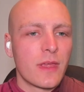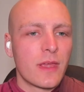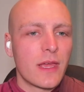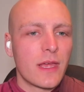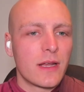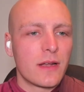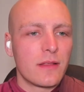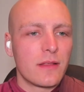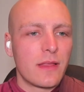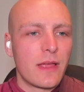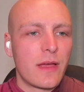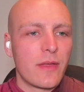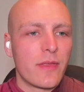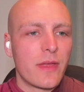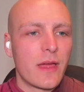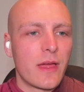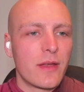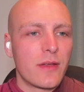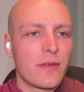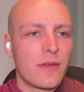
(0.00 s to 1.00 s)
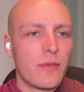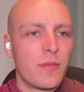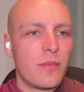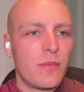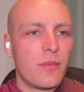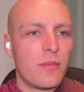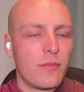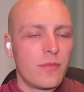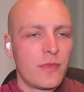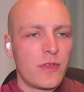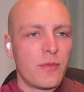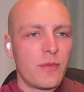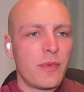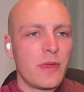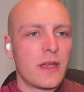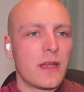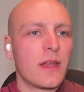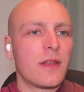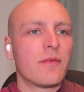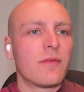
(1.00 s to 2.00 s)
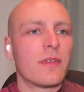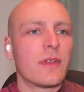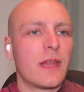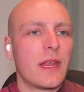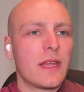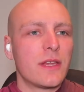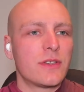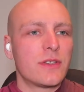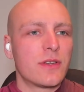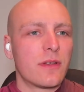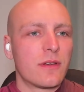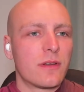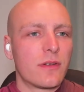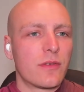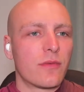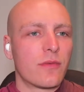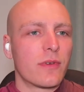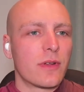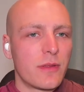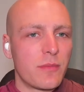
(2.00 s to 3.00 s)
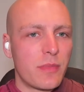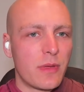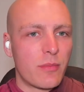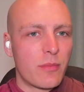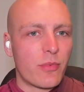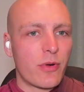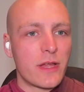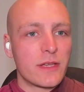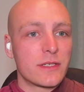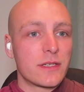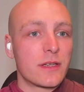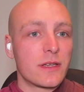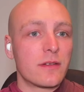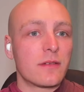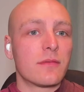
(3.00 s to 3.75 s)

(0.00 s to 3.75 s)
and allow that to be an invitation to really be present